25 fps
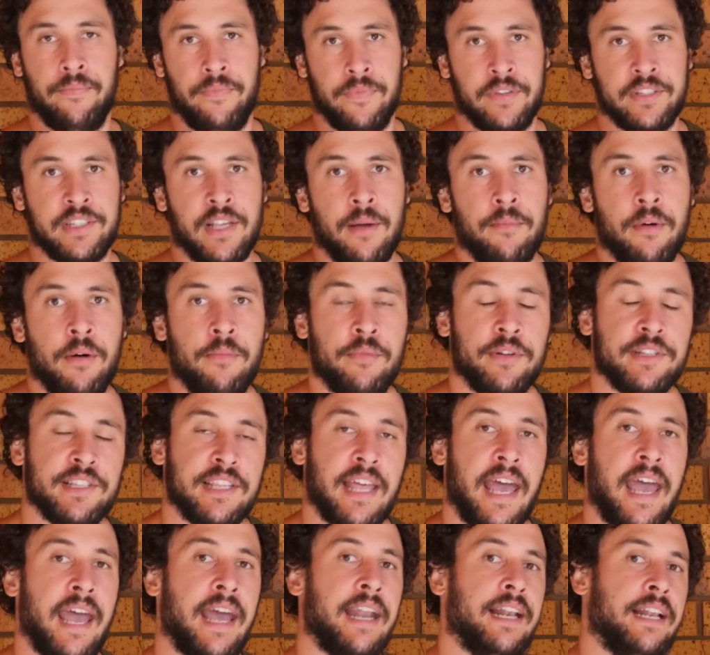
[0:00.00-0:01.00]
someone was
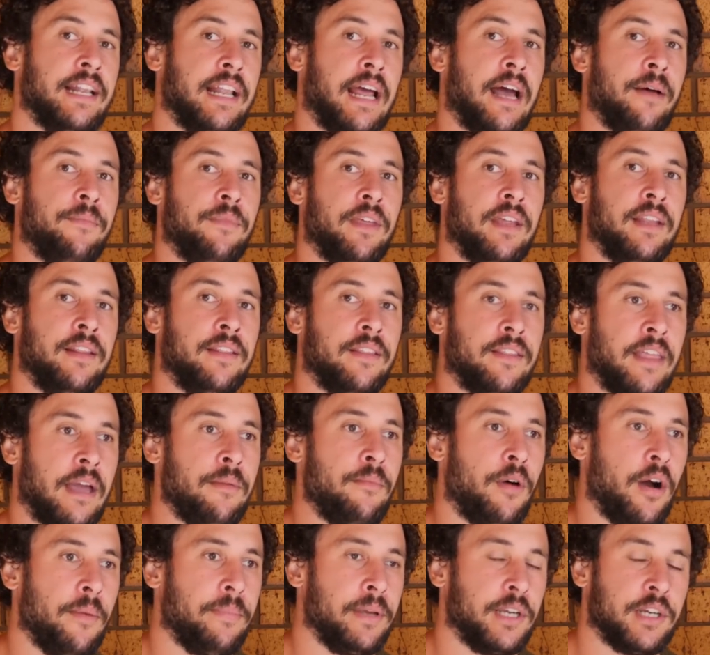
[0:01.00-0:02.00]
that, then they
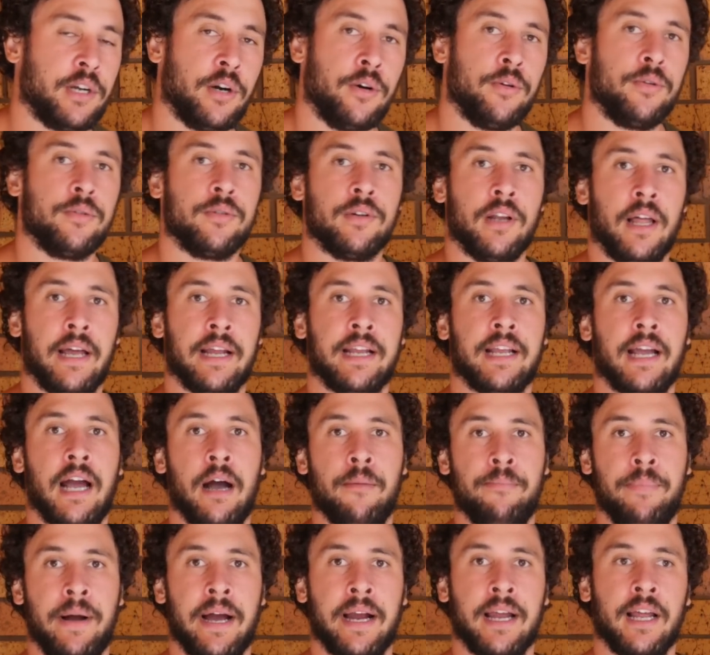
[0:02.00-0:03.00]
might be called like a
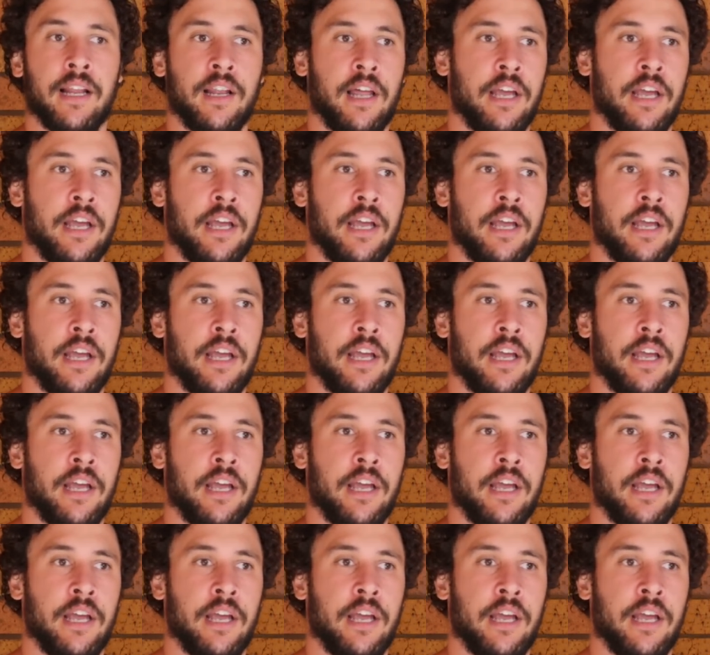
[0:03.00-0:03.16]
bugger,